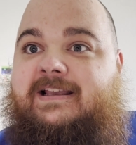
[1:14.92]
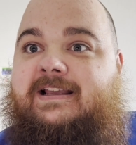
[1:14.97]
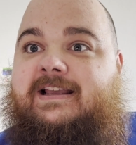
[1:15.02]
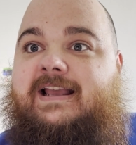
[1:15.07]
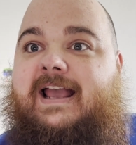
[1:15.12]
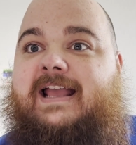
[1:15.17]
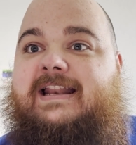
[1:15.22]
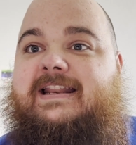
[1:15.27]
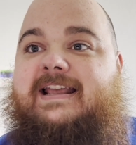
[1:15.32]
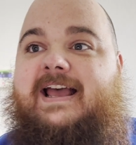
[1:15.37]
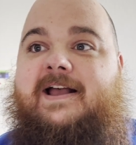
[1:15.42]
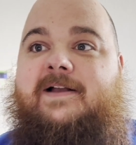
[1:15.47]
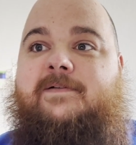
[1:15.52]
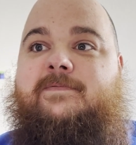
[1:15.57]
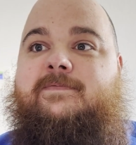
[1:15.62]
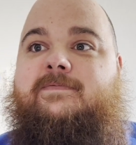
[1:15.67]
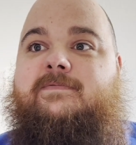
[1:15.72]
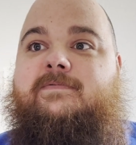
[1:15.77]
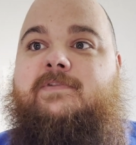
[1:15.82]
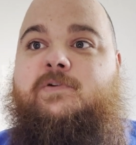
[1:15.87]
And
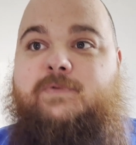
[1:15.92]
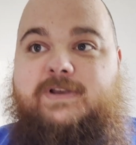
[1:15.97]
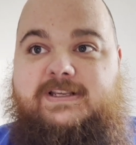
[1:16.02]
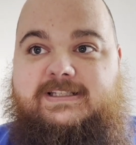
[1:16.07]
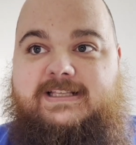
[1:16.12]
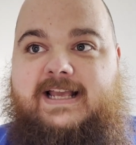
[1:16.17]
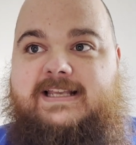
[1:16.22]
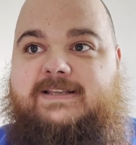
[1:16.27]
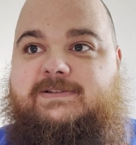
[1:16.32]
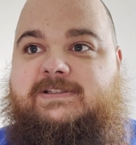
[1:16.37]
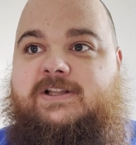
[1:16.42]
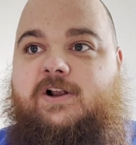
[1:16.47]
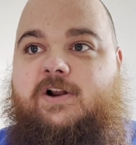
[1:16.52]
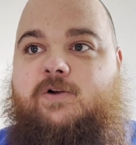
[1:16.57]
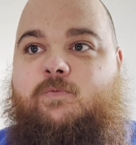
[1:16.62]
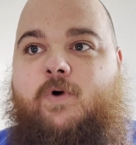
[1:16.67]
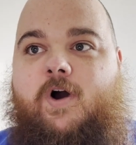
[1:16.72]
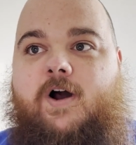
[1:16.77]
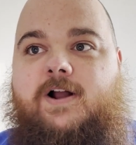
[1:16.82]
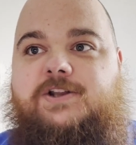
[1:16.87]
the reason I
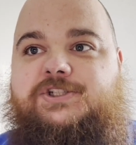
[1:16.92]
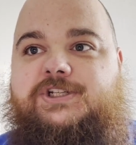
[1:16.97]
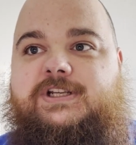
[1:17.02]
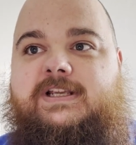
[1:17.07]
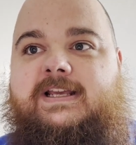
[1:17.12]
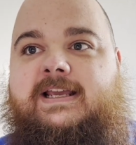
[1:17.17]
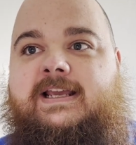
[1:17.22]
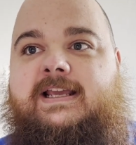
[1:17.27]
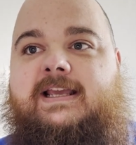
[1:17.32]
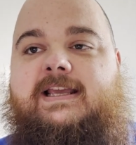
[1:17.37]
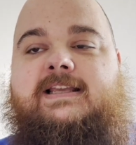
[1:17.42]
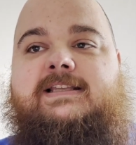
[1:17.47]
started watching it